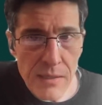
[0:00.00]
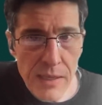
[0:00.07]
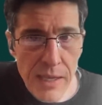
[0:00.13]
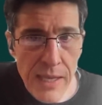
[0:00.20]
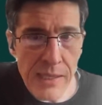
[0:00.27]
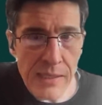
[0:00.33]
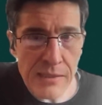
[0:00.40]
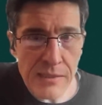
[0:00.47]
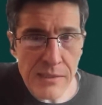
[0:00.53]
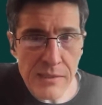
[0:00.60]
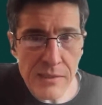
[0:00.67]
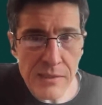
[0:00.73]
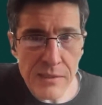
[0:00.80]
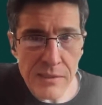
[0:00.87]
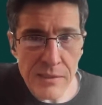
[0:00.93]
And
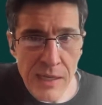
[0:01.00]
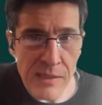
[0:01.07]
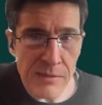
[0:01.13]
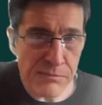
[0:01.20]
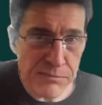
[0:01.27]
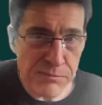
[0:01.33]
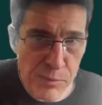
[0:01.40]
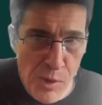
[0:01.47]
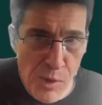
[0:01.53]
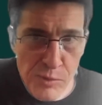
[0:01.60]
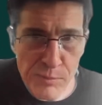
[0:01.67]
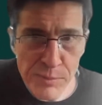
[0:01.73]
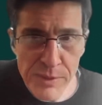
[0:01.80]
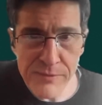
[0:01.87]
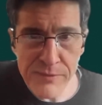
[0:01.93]
I
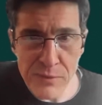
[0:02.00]
won't be the